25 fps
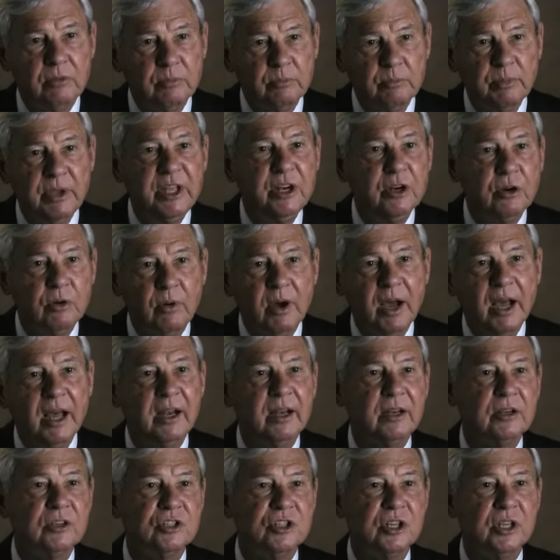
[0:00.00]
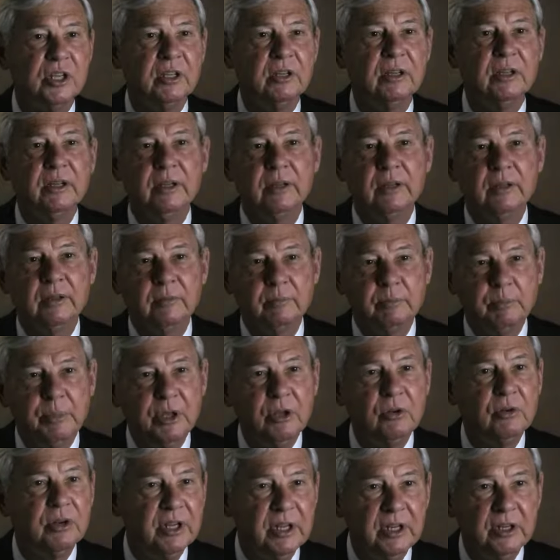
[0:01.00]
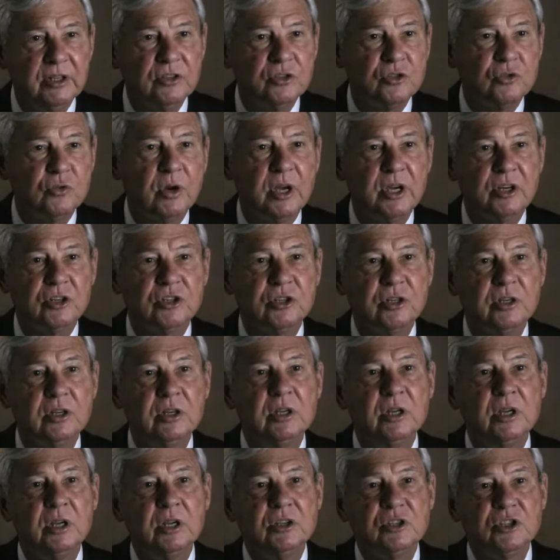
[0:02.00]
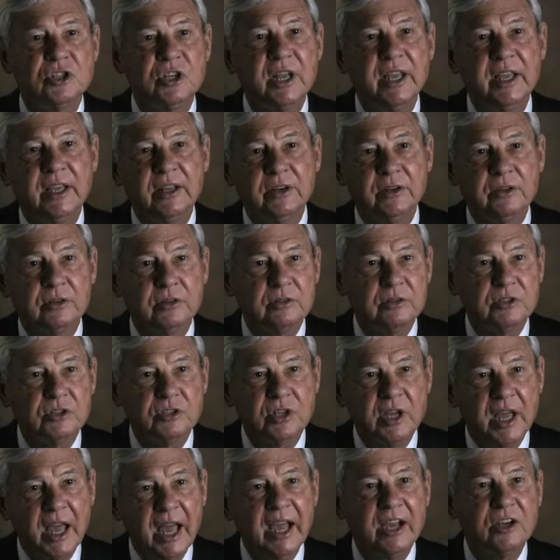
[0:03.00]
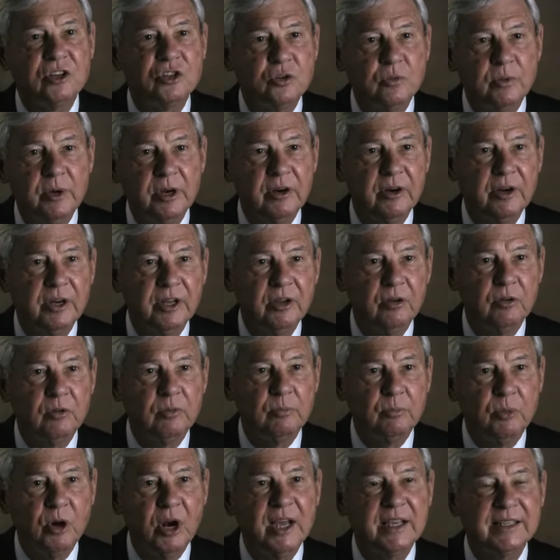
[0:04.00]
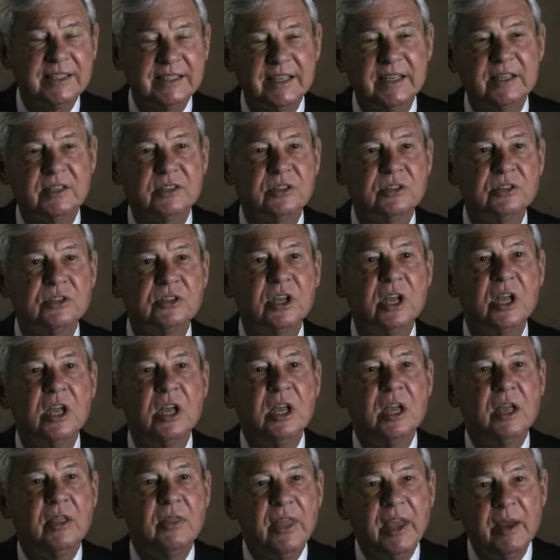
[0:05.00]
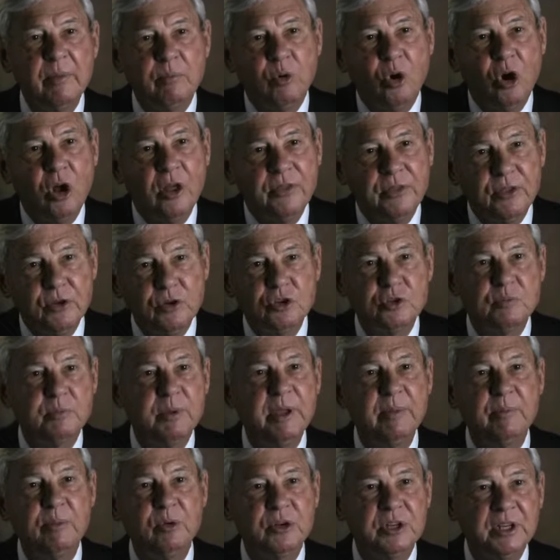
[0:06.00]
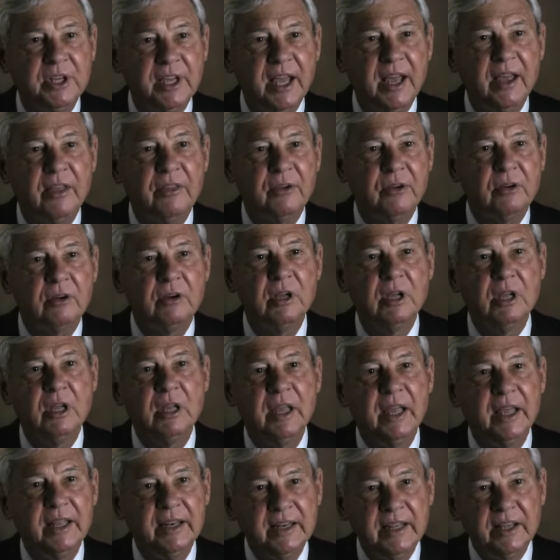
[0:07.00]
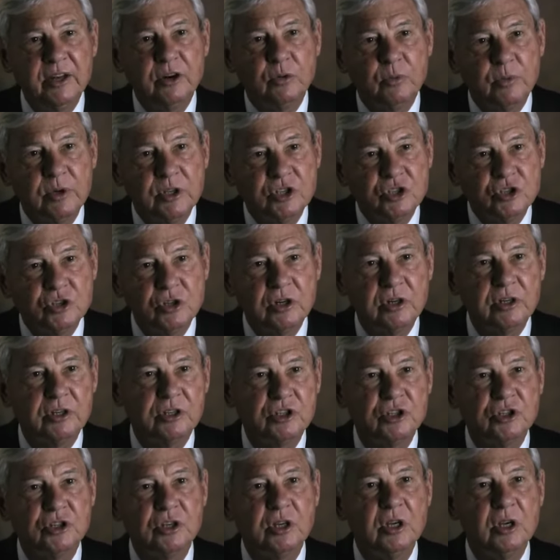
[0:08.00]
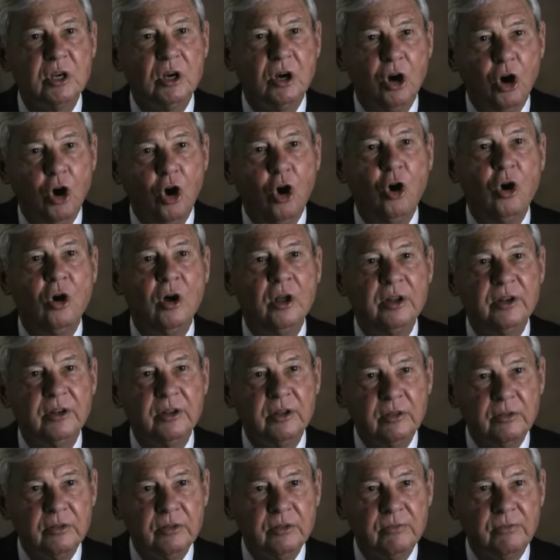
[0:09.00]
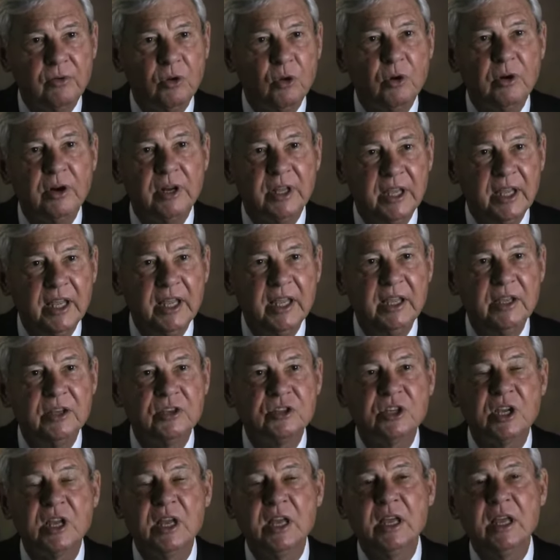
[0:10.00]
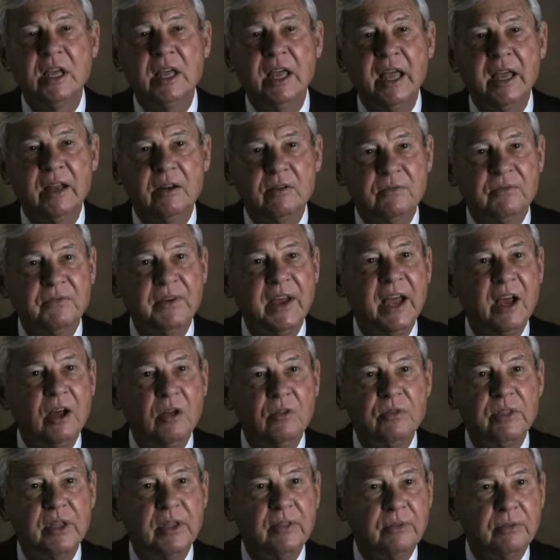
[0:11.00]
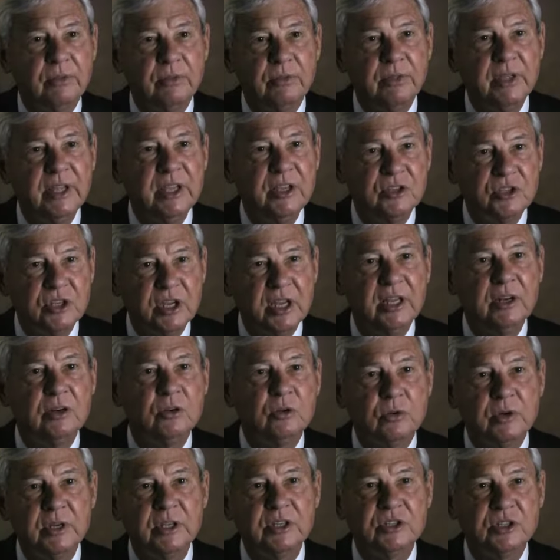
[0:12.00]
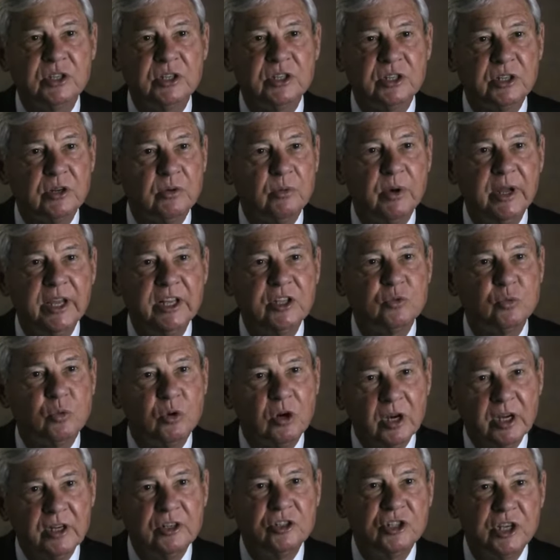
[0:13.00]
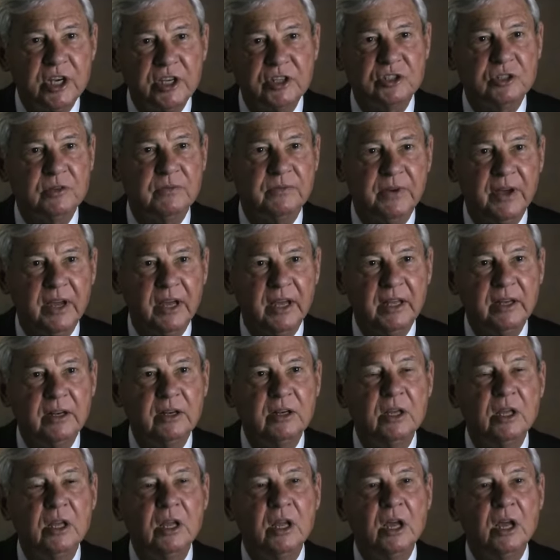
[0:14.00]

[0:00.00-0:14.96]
meteorology, building construction standards, actuarial processes. They brought those people together and did a research on the Florida Keys and found that these increases in rates were unjustified.